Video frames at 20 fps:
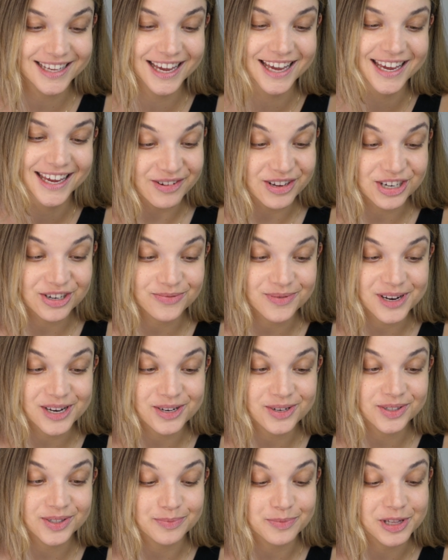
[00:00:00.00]
I'm gonna read
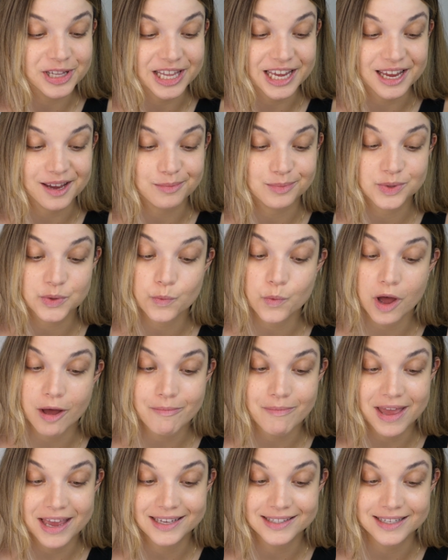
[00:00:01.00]
you some claims.
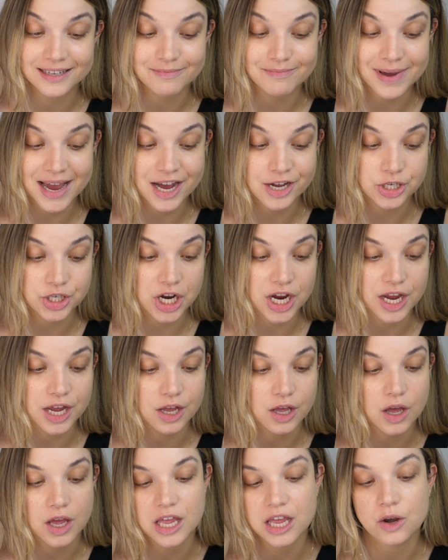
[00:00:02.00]
What makes it magic?